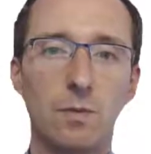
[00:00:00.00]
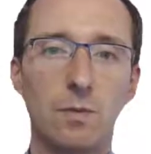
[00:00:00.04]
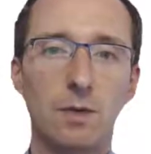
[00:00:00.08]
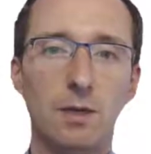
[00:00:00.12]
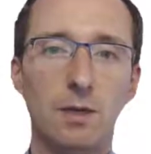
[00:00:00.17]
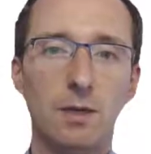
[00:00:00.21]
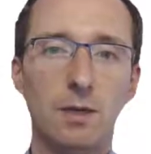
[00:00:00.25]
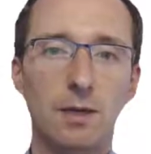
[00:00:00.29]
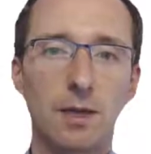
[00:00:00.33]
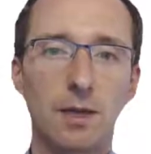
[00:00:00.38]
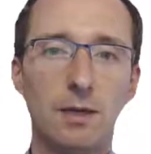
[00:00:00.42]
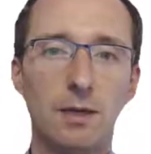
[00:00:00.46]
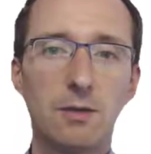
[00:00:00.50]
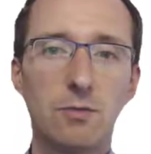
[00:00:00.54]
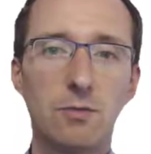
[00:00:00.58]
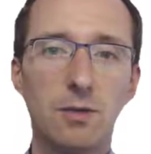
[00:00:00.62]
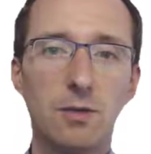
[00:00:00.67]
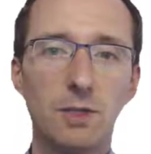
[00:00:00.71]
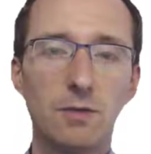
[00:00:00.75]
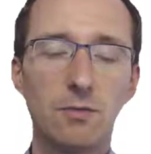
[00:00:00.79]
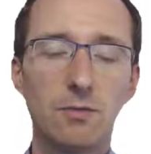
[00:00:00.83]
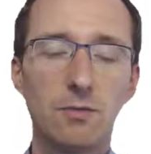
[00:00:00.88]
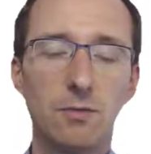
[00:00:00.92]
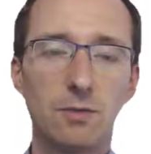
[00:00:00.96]
In an
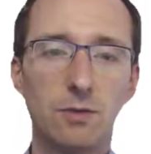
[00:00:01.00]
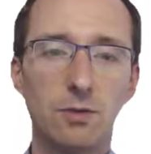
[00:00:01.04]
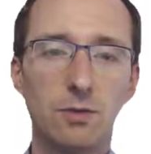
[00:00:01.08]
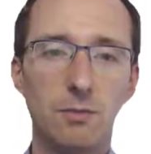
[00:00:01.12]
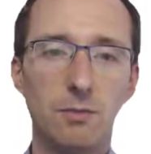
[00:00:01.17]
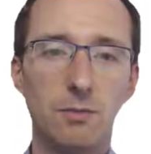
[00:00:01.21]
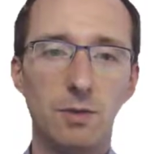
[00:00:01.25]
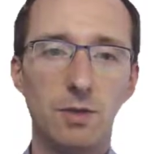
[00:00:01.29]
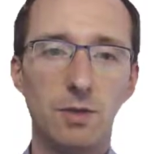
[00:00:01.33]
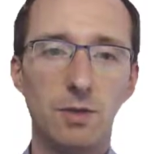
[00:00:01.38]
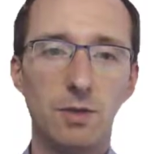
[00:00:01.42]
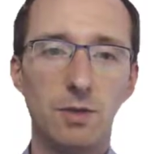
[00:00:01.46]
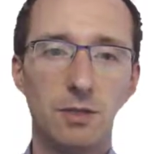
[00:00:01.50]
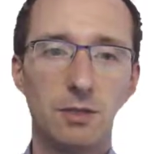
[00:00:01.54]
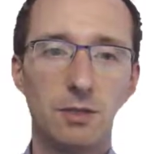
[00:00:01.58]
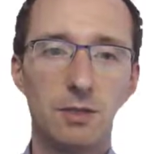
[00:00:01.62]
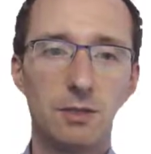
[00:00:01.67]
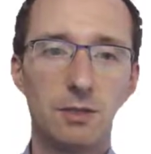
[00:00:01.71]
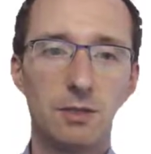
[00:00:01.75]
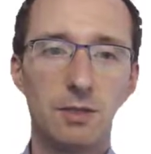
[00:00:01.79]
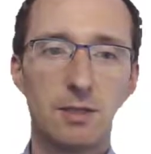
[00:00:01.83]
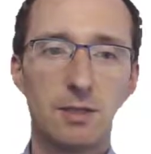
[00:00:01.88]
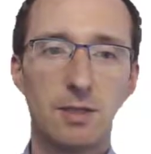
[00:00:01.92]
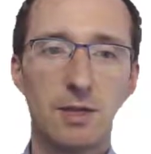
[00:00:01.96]
ungraceful
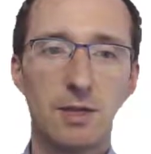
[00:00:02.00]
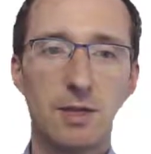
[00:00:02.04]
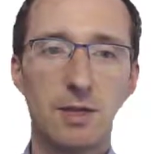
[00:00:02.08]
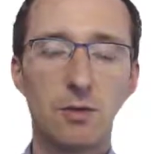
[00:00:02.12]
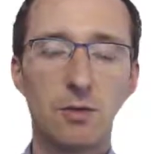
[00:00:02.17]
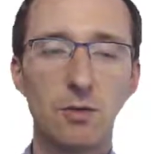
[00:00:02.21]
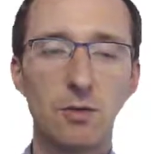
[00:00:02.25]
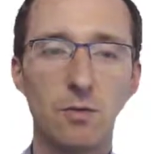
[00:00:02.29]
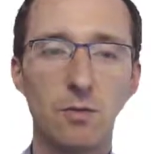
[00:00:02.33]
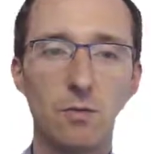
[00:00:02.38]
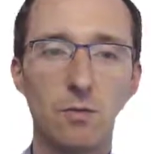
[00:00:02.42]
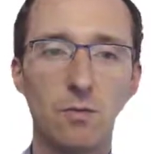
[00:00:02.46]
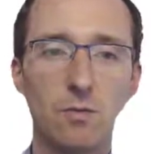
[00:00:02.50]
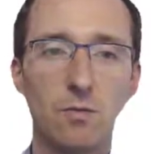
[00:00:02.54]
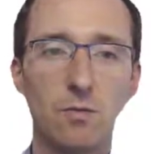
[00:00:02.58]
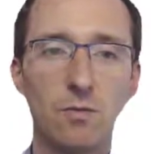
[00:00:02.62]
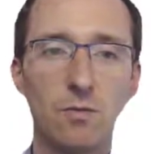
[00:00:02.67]
termination scenario,